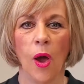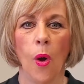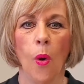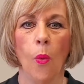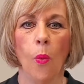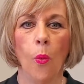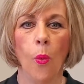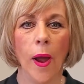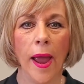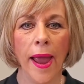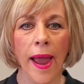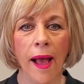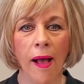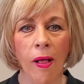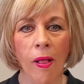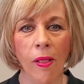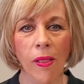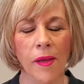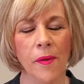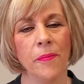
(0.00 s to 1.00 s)

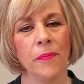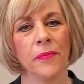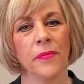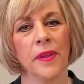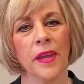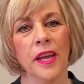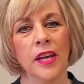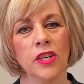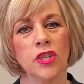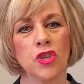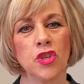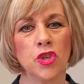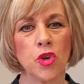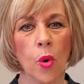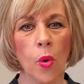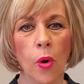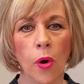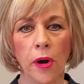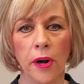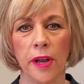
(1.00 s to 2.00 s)
Well,
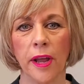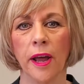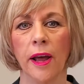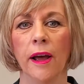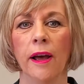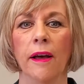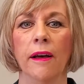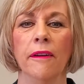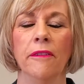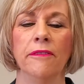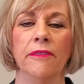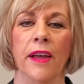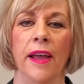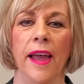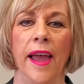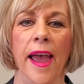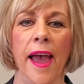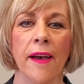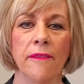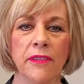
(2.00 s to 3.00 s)
short of
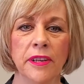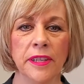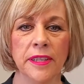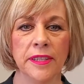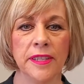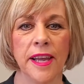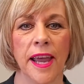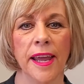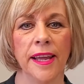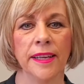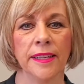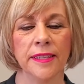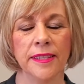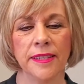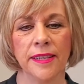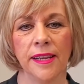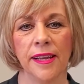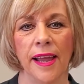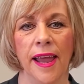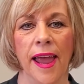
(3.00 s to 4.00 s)
having to take
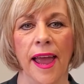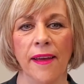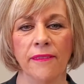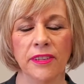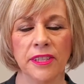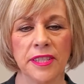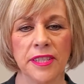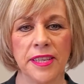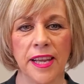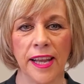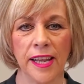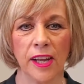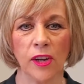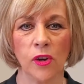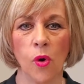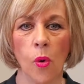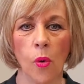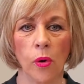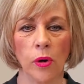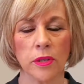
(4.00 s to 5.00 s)
a
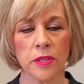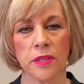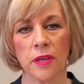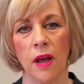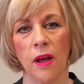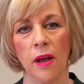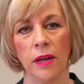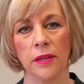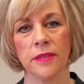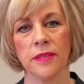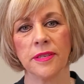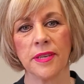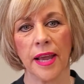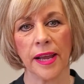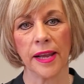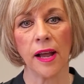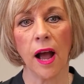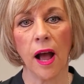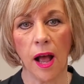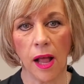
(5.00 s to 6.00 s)
course on
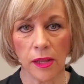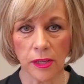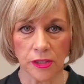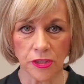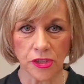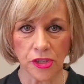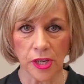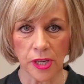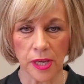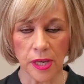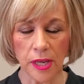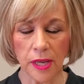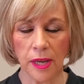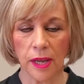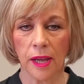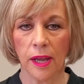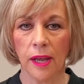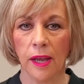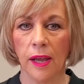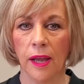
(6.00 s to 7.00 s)
psychology,
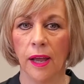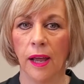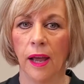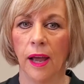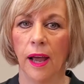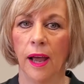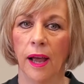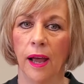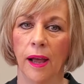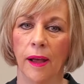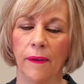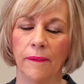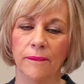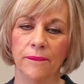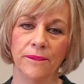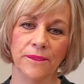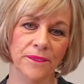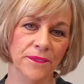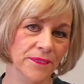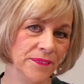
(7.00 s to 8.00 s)
here's